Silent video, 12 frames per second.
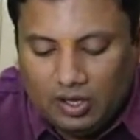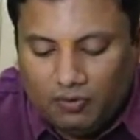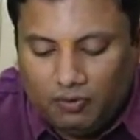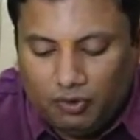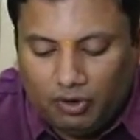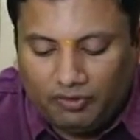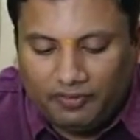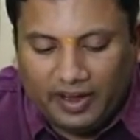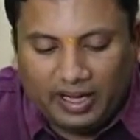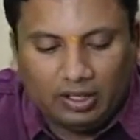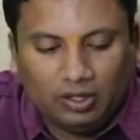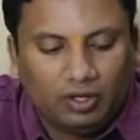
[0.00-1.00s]
4
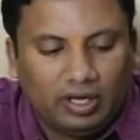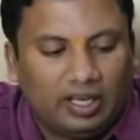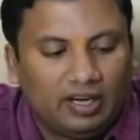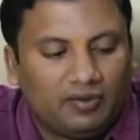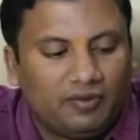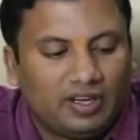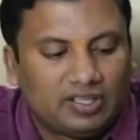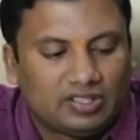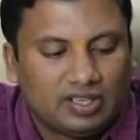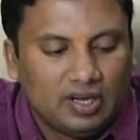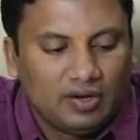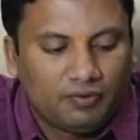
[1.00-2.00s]
factorial ways.
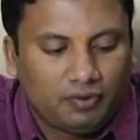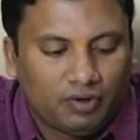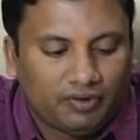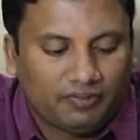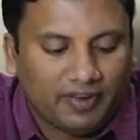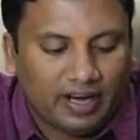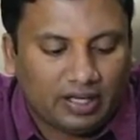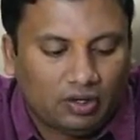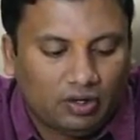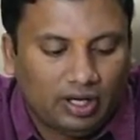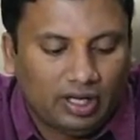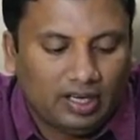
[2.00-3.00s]
4
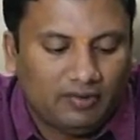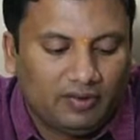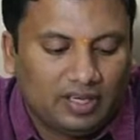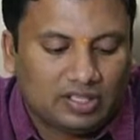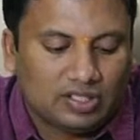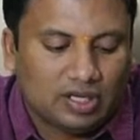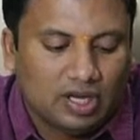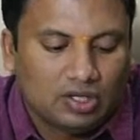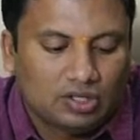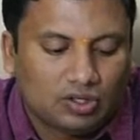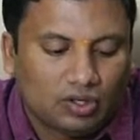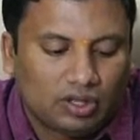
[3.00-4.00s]
factorial ways.
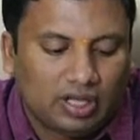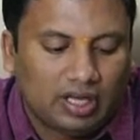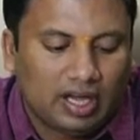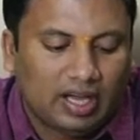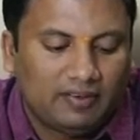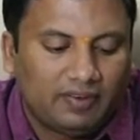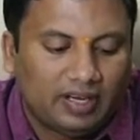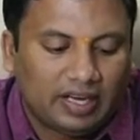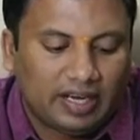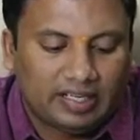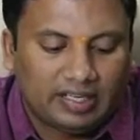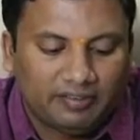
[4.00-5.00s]
So I will
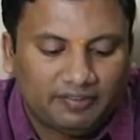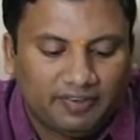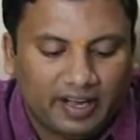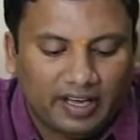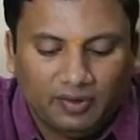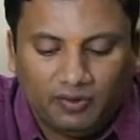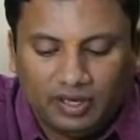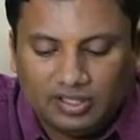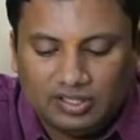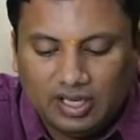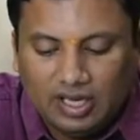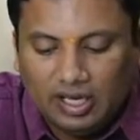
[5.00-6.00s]
get 5 ones
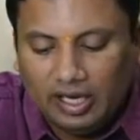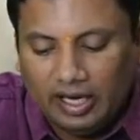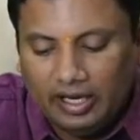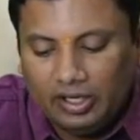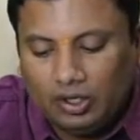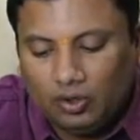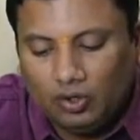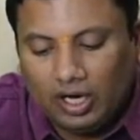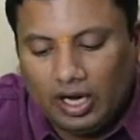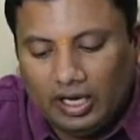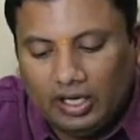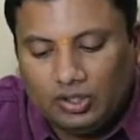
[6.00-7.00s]
into
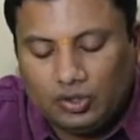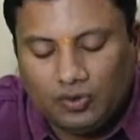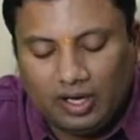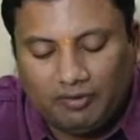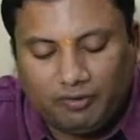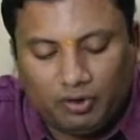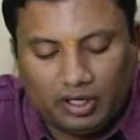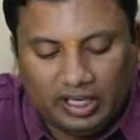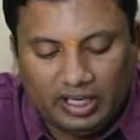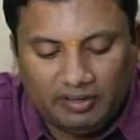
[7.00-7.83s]
9, 12, 14,